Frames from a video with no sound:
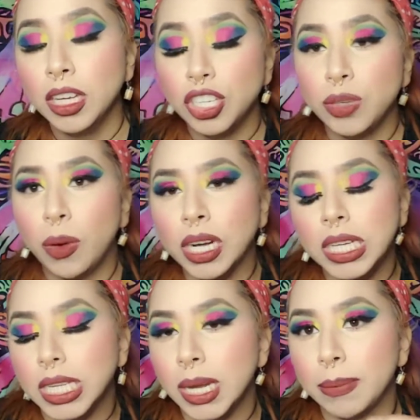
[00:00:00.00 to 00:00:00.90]
she wanted
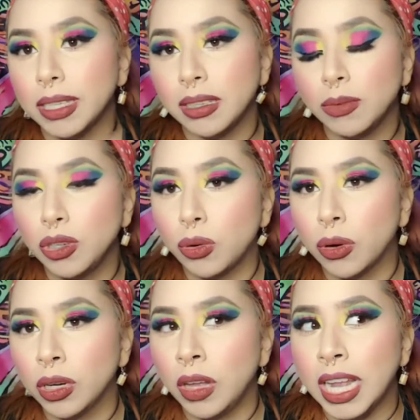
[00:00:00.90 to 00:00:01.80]
a step-by-step -step
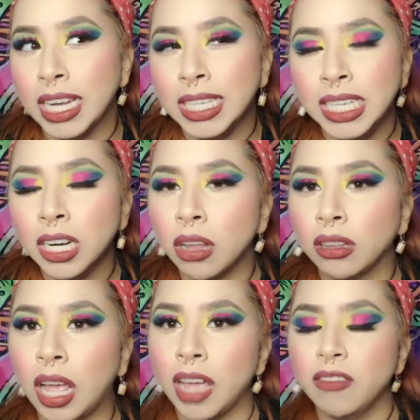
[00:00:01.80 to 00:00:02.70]
tutorial and I did it
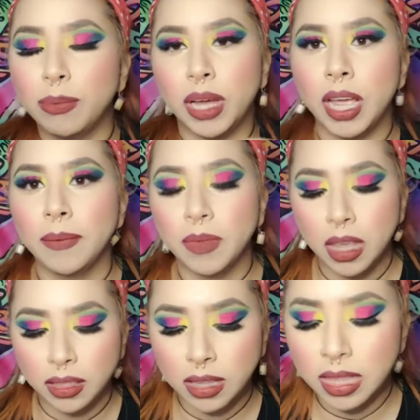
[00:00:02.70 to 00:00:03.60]
on live but
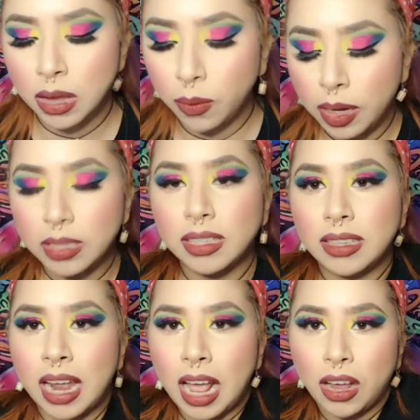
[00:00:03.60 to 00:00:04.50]
the thing was is
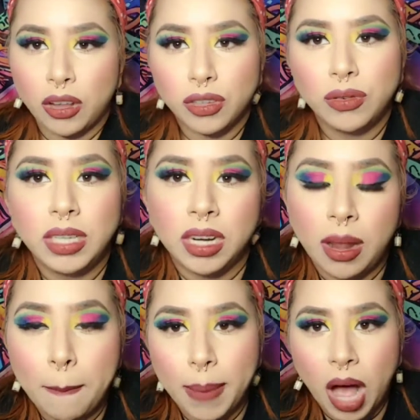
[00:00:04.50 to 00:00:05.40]
that I also did an
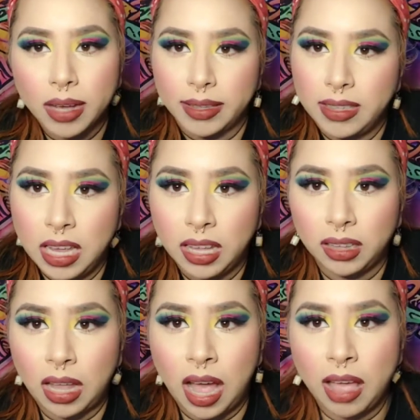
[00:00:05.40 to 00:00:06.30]

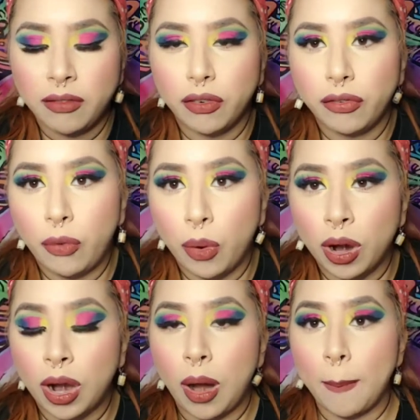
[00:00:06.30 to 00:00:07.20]
unboxing live
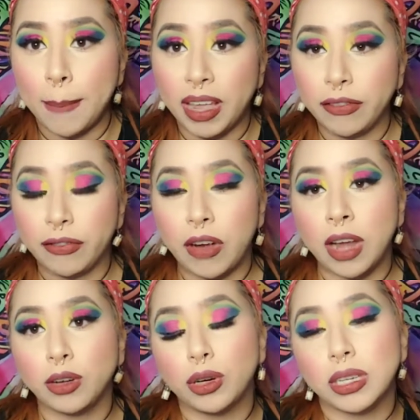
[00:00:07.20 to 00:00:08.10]
for my
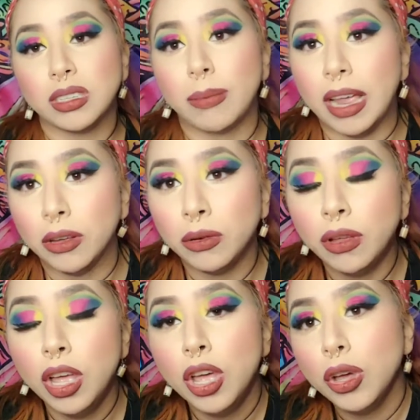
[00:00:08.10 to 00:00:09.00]
friend Chris
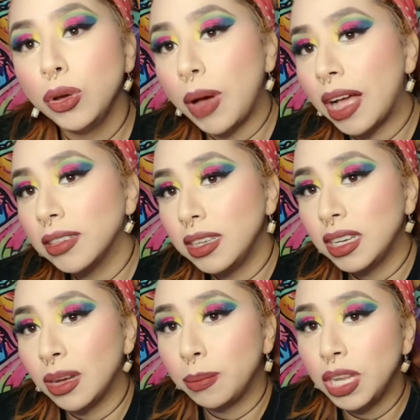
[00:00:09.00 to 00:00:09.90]
Michael who has a
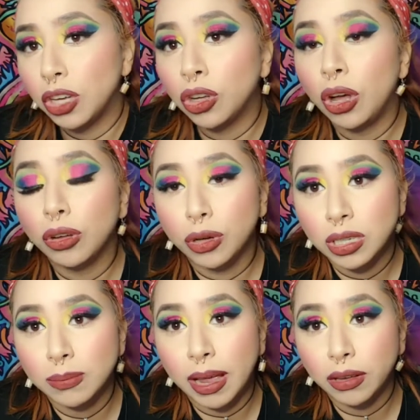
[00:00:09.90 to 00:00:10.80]
company called
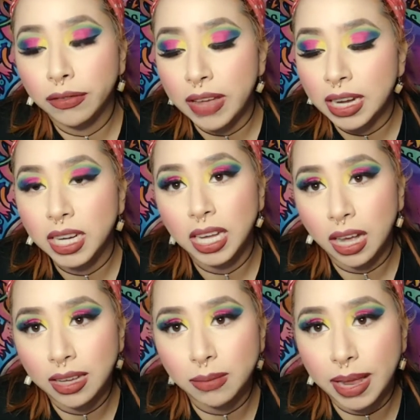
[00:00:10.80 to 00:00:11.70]
Chris Michael Vanity
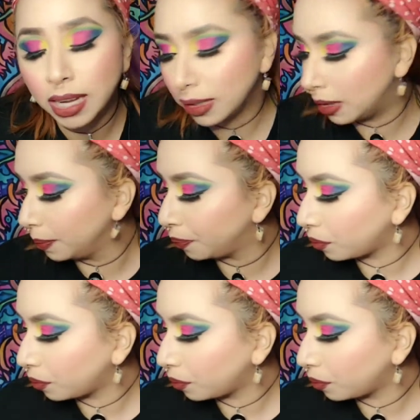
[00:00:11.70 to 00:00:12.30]
Cosmetics